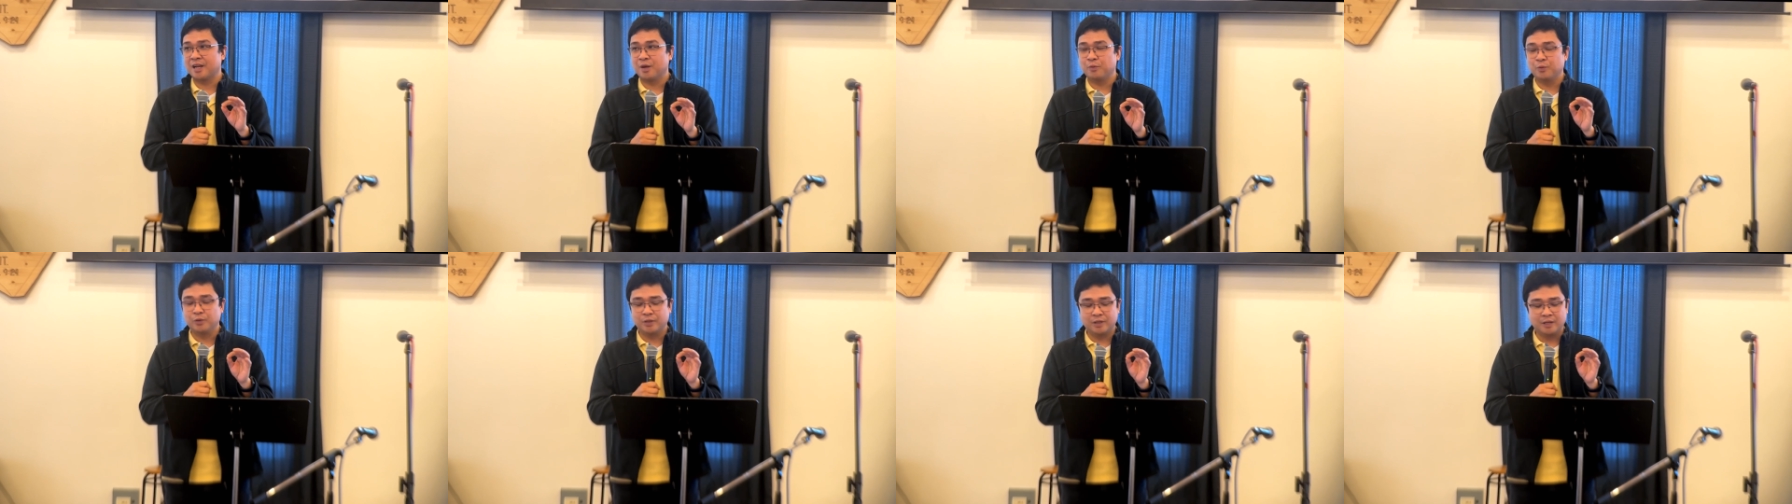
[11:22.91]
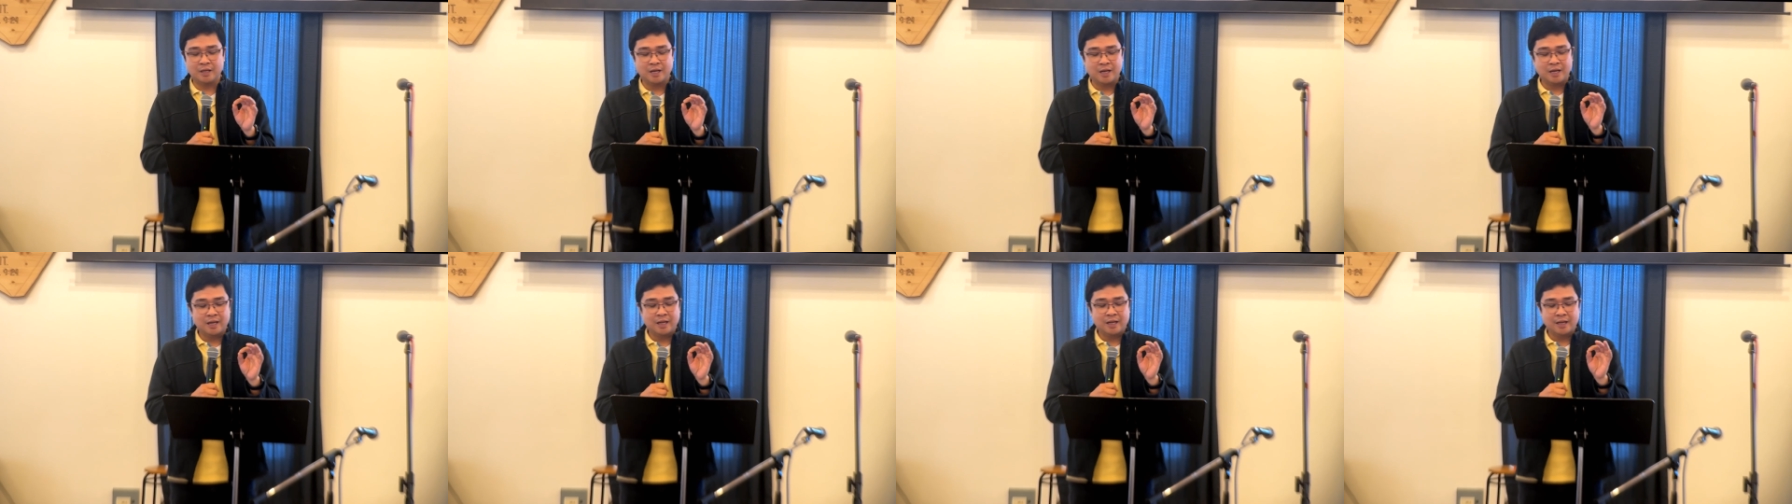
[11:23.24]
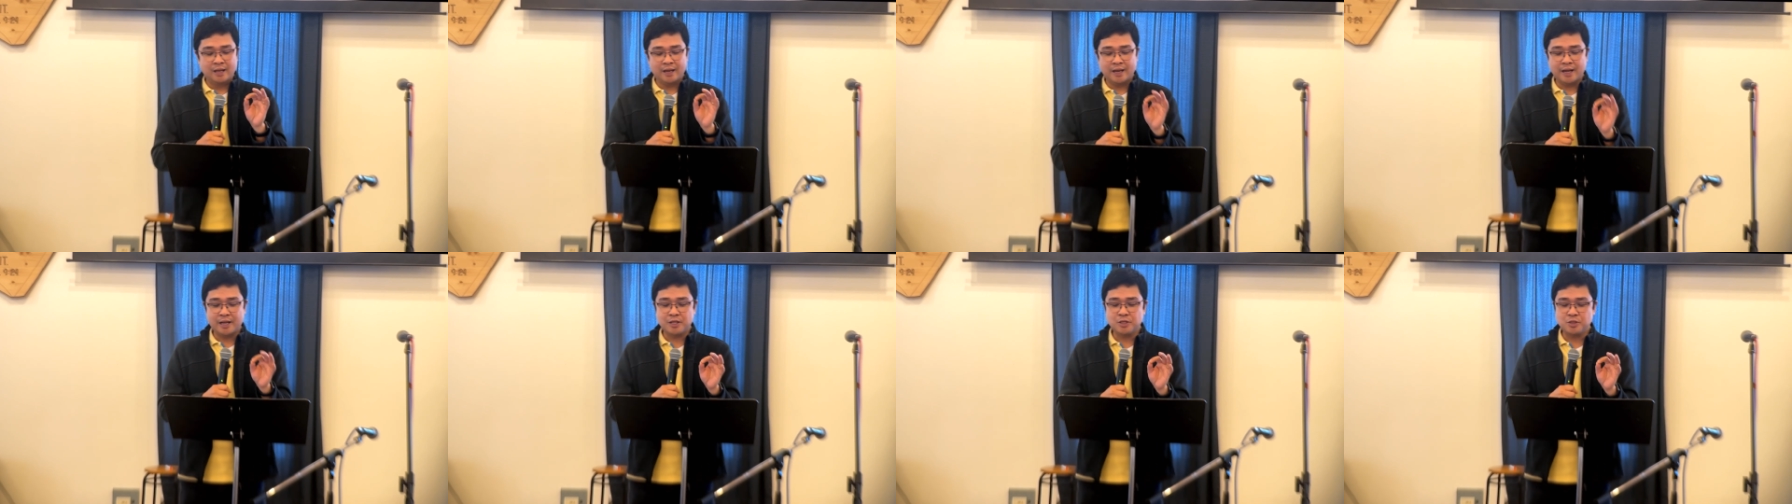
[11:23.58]
would
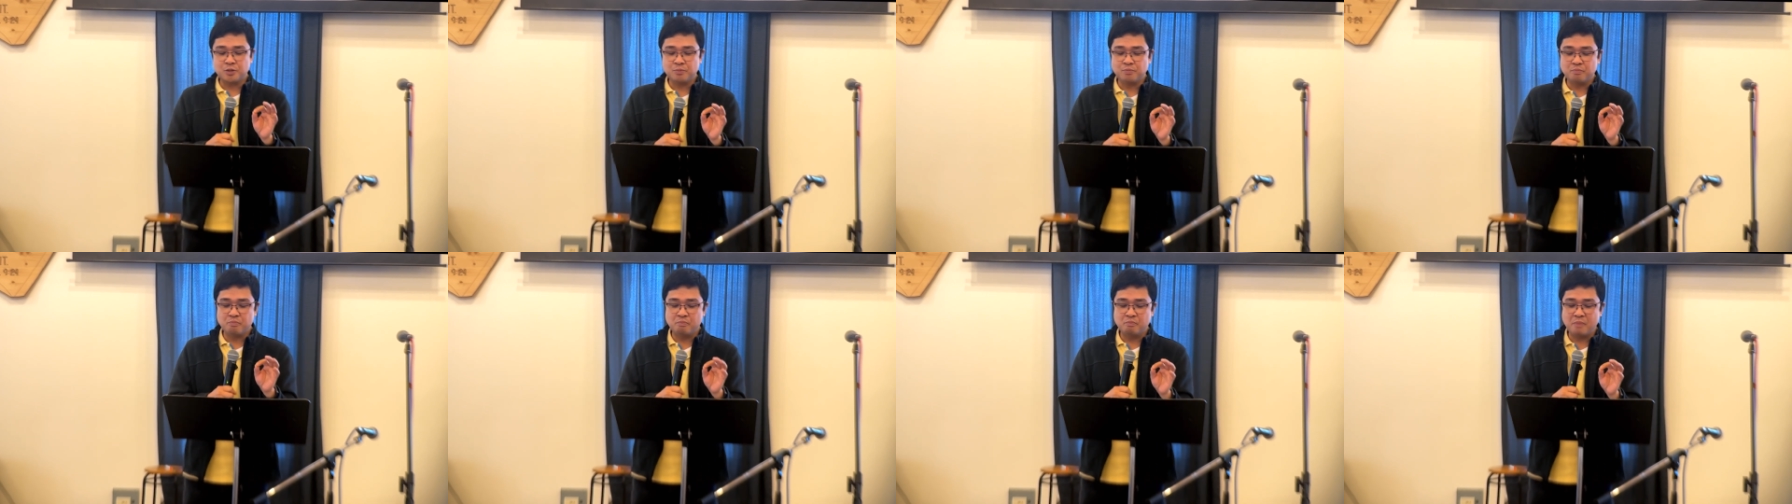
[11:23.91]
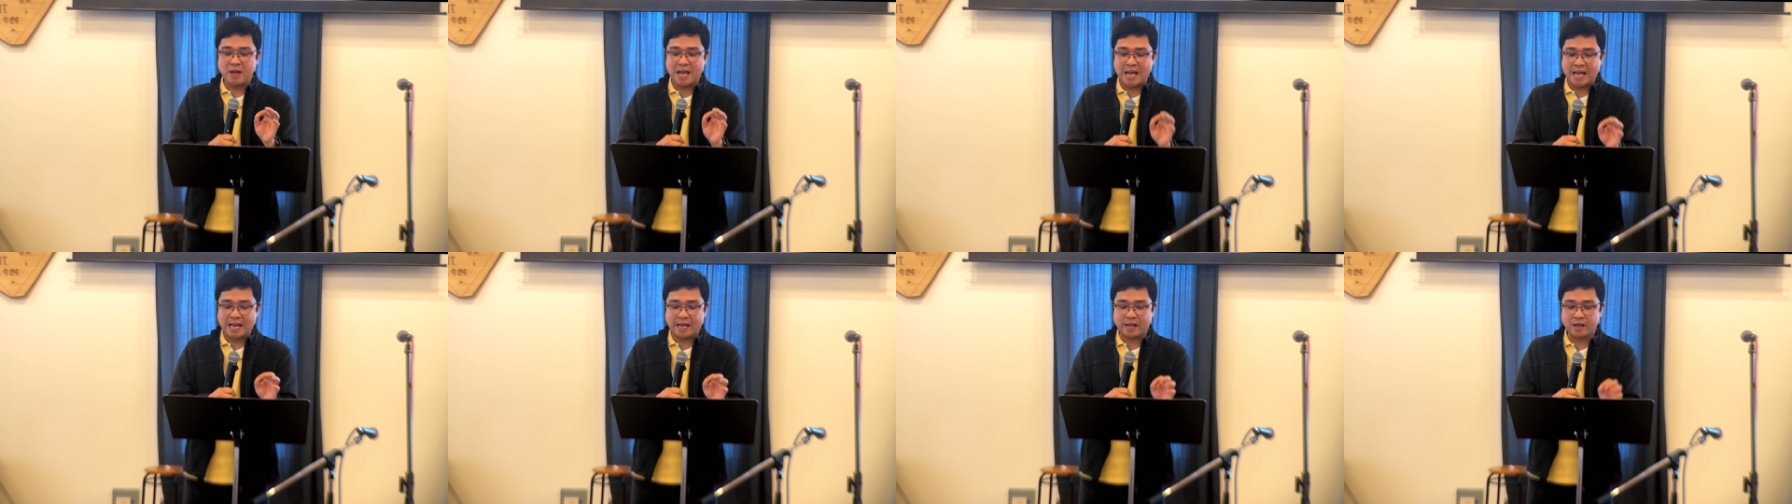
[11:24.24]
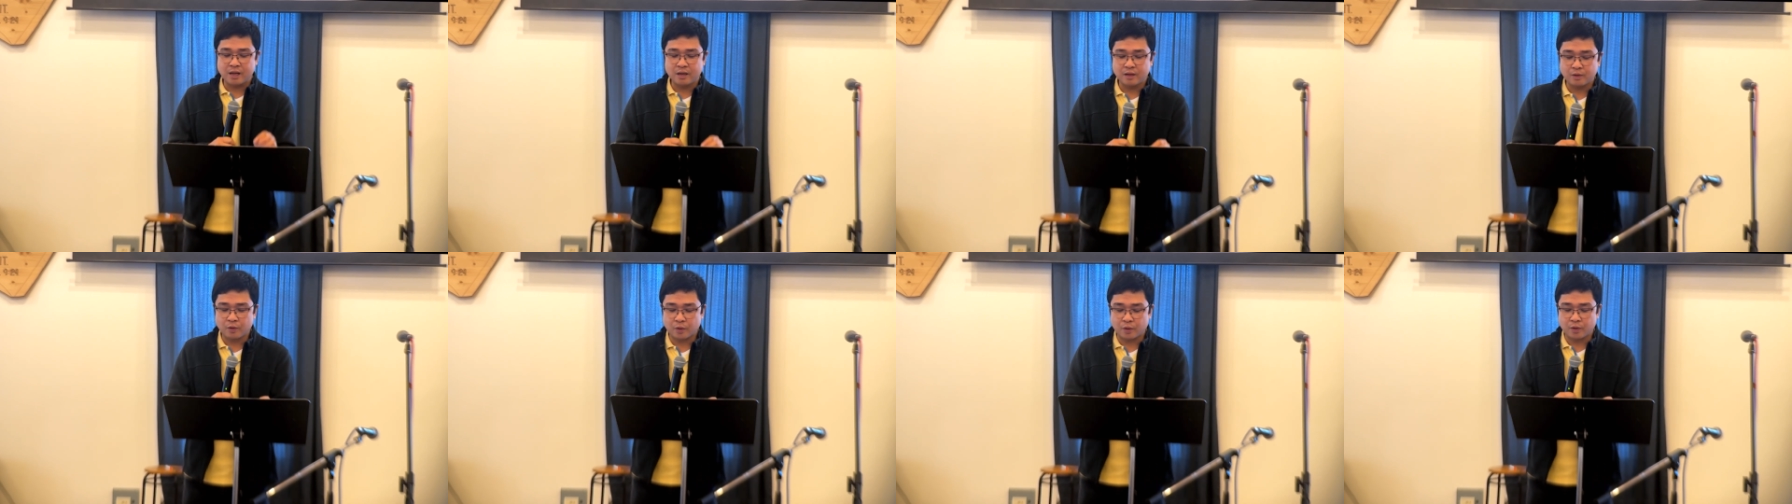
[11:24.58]
like to make
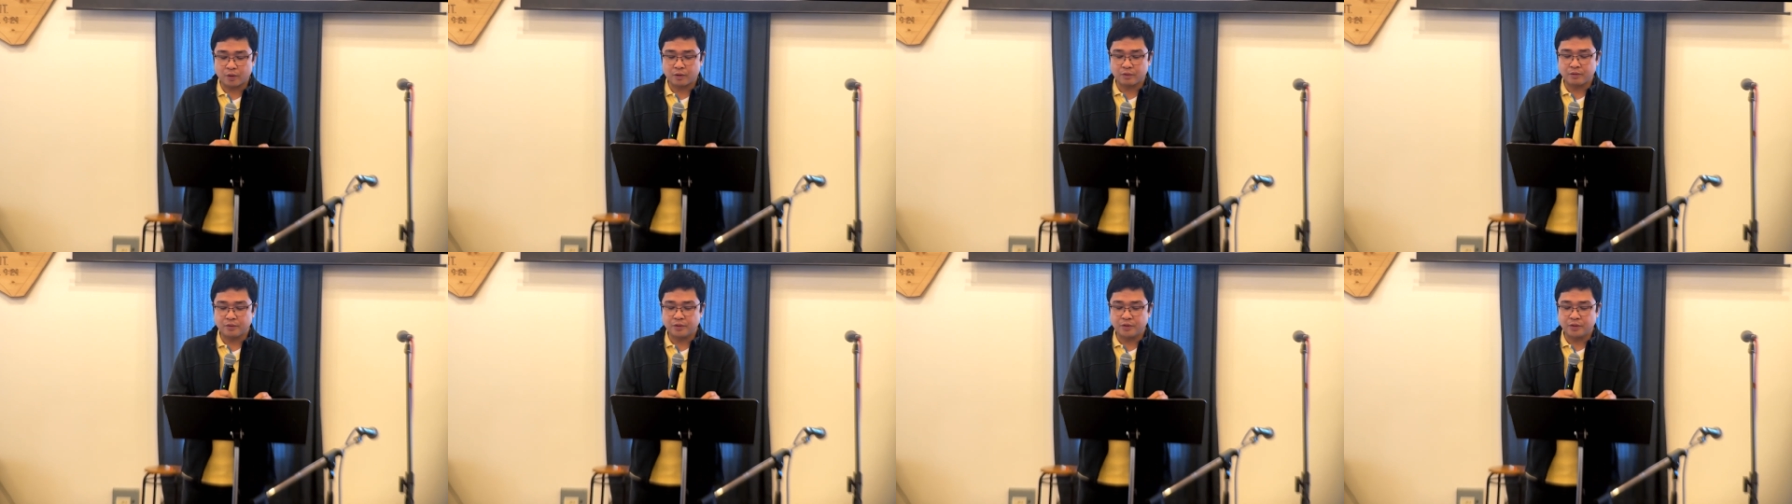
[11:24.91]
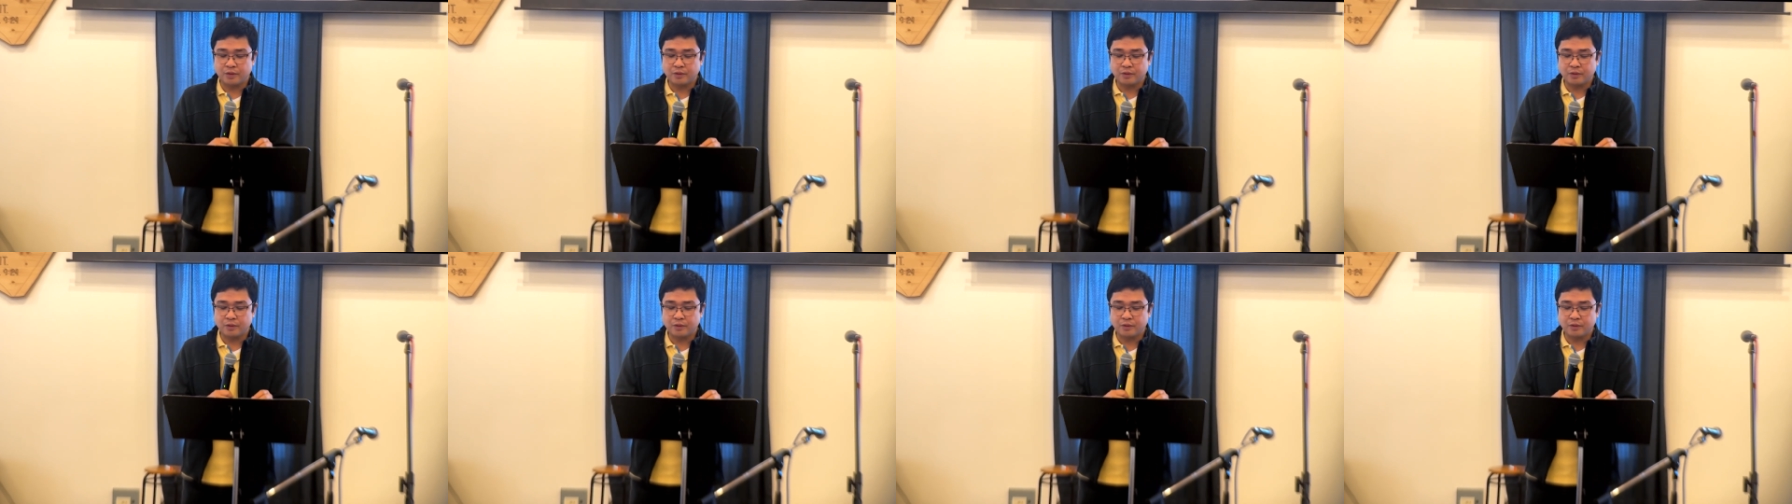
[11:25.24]
or,